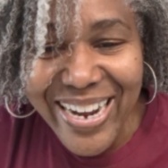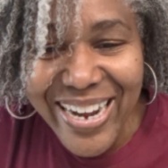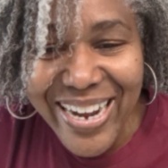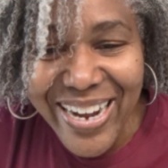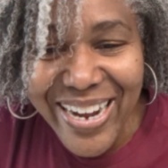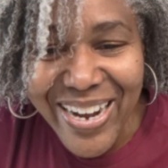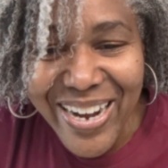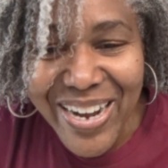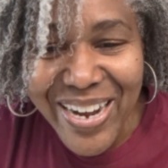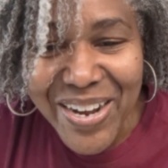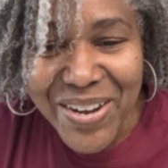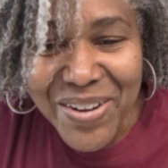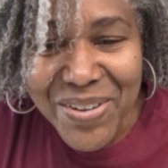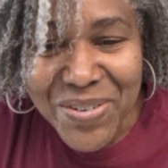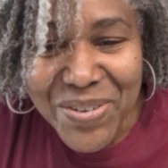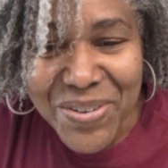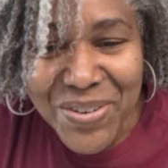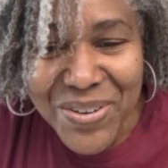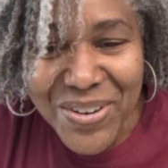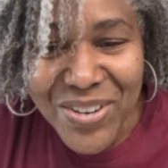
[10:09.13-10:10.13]

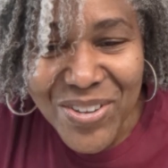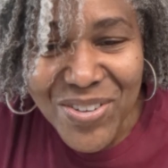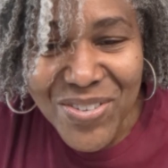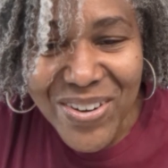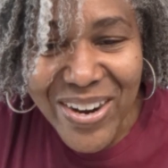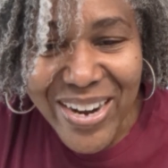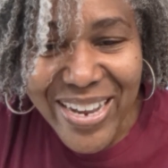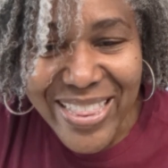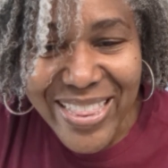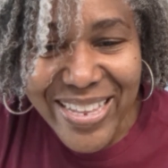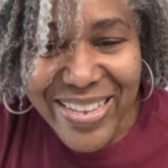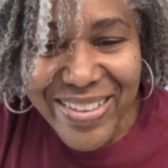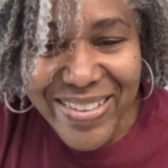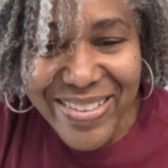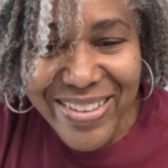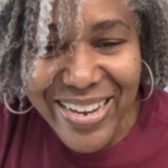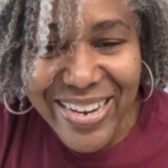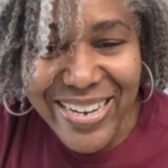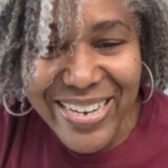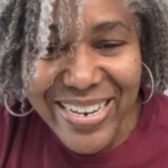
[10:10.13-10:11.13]
I'm going to try this
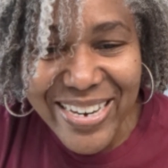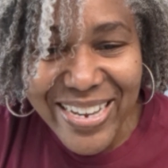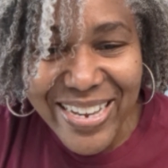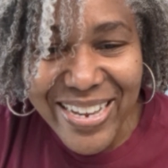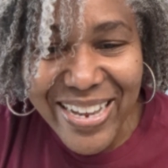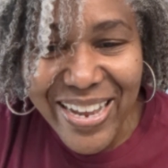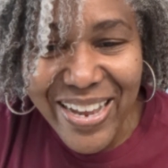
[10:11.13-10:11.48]
technique.